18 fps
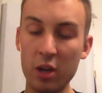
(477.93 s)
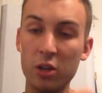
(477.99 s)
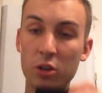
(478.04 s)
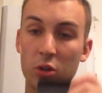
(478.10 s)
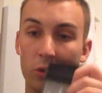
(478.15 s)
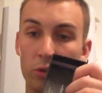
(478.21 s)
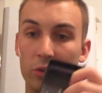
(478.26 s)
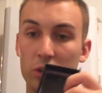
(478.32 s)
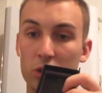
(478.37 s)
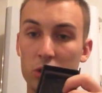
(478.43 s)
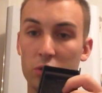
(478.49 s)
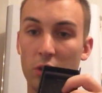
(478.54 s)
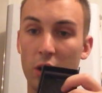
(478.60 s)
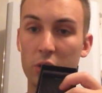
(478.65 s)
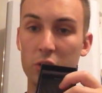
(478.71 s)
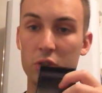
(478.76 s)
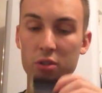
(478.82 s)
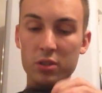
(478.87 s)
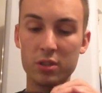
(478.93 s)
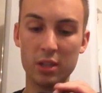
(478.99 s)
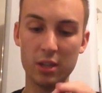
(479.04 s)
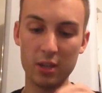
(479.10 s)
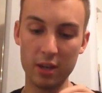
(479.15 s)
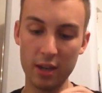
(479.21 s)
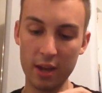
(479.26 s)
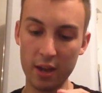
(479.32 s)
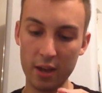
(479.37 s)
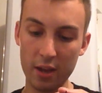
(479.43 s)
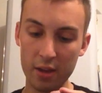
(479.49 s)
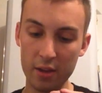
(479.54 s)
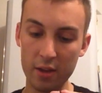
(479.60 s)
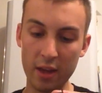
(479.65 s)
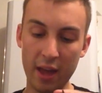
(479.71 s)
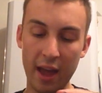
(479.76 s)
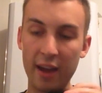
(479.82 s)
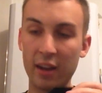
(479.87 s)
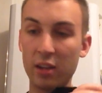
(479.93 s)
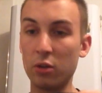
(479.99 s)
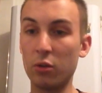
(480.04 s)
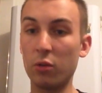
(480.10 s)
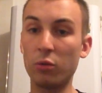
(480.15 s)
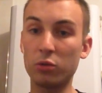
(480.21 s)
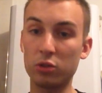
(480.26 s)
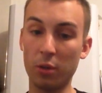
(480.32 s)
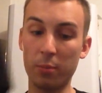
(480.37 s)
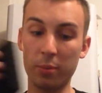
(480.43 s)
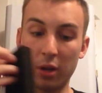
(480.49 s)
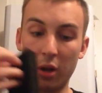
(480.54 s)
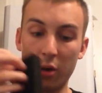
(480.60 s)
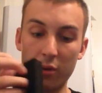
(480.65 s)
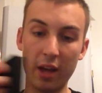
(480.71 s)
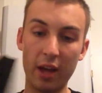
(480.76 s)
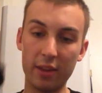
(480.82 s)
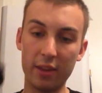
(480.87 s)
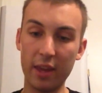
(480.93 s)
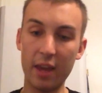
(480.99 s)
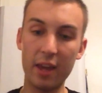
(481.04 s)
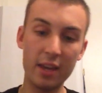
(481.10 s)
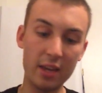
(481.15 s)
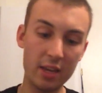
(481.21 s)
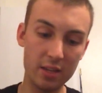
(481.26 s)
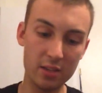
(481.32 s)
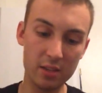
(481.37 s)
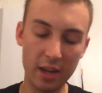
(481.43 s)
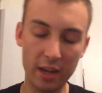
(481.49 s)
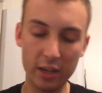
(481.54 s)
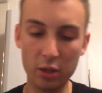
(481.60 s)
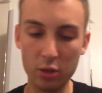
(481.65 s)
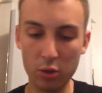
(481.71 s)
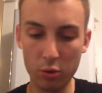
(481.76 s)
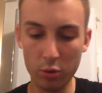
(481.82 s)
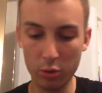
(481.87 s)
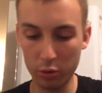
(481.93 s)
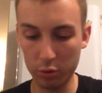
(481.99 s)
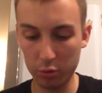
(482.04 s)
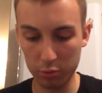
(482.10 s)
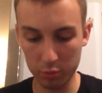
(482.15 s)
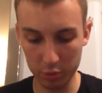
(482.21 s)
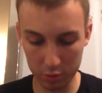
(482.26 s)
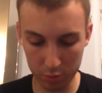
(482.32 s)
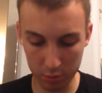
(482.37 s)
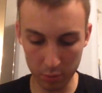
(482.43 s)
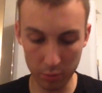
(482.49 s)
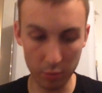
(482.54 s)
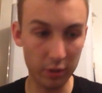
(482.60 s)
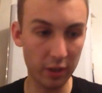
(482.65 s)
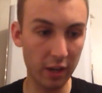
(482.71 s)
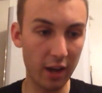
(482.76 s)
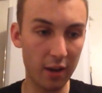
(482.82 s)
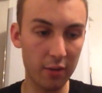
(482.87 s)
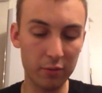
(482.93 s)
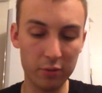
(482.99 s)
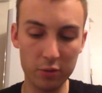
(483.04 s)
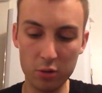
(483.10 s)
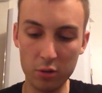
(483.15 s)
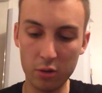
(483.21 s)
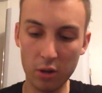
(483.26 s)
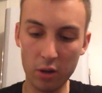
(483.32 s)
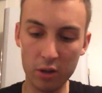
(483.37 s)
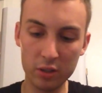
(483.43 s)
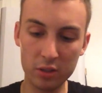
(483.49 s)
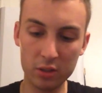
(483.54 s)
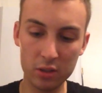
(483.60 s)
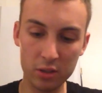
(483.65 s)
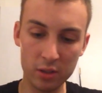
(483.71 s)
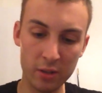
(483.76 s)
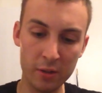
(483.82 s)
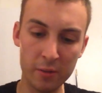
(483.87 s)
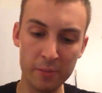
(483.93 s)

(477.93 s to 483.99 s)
You've got your instructions in there, and then you also below that there is a coil, which we will get out for you guys.